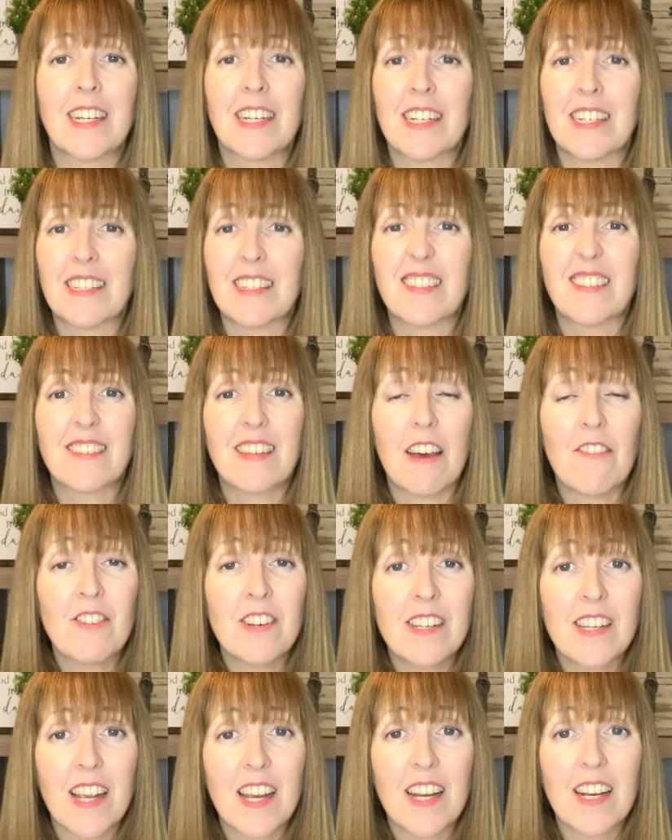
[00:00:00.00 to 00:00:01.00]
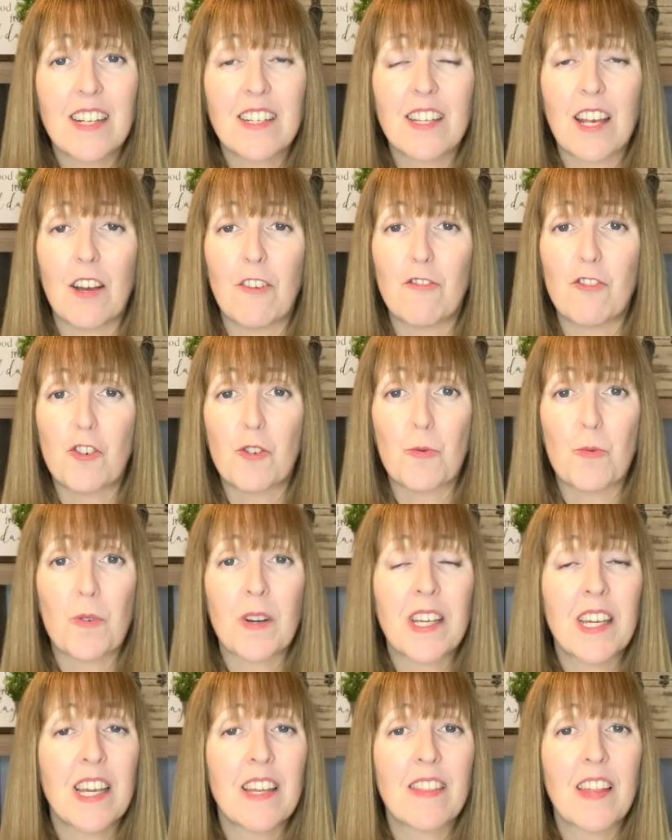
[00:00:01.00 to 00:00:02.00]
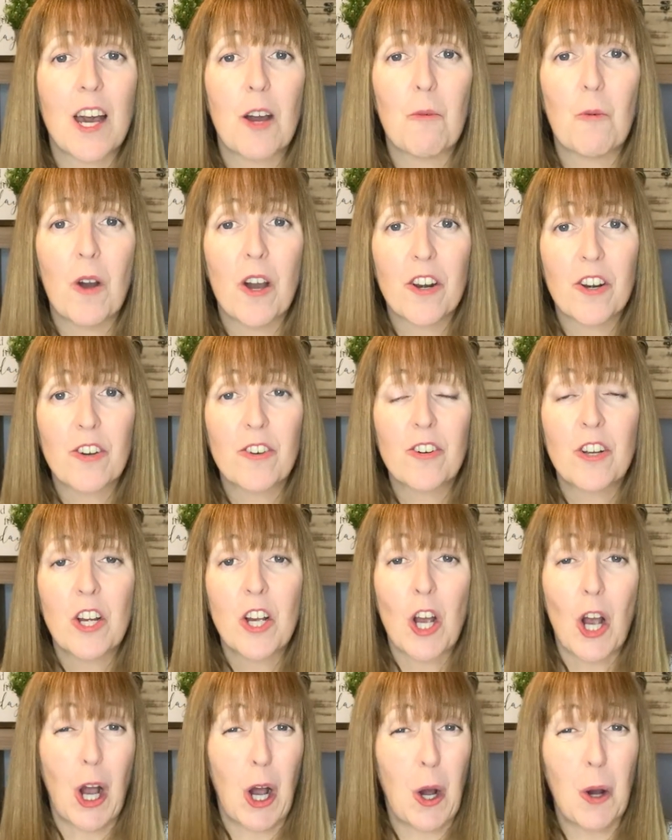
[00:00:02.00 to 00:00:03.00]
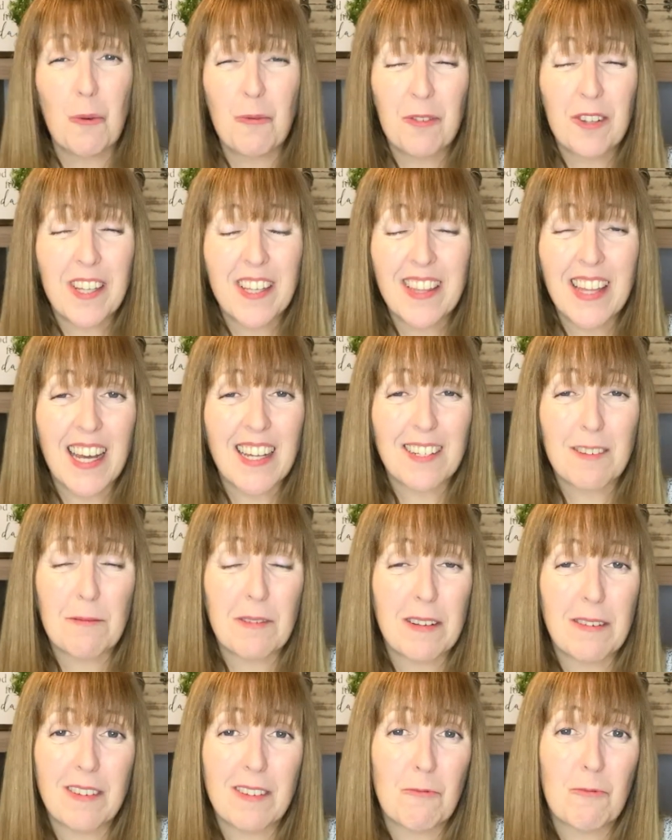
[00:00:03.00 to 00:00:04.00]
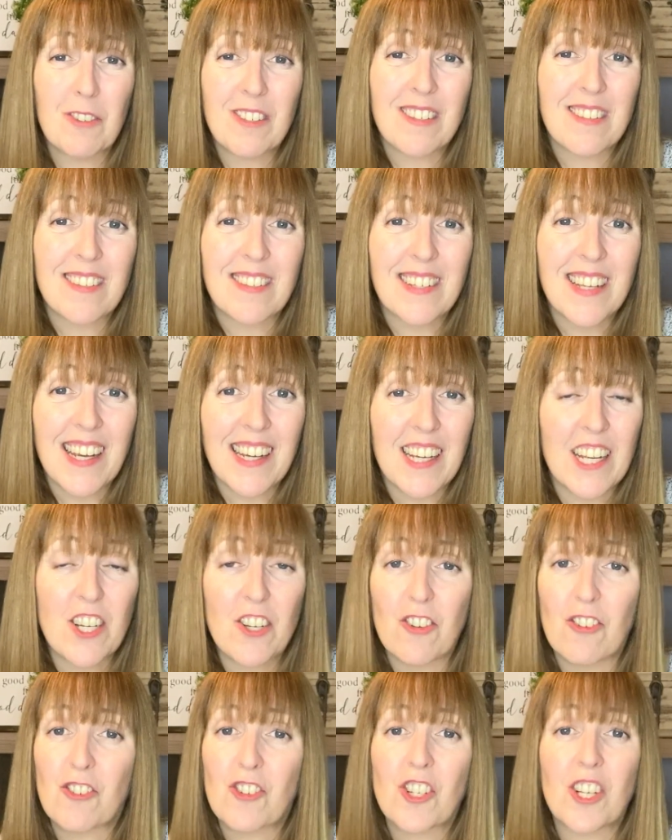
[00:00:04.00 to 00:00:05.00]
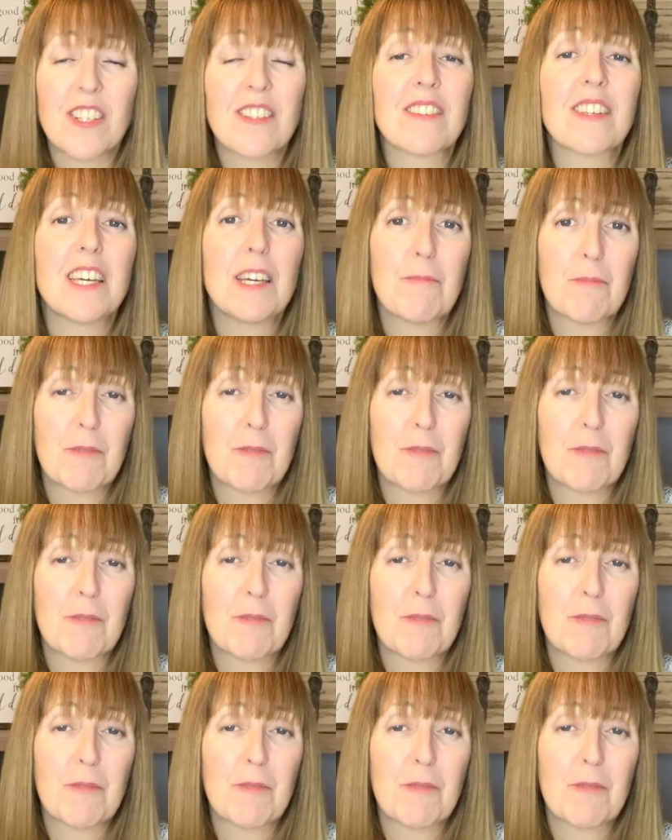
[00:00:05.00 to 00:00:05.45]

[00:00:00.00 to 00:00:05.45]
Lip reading: 7 days of drinking that water, hopefully that will stick and you'll just keep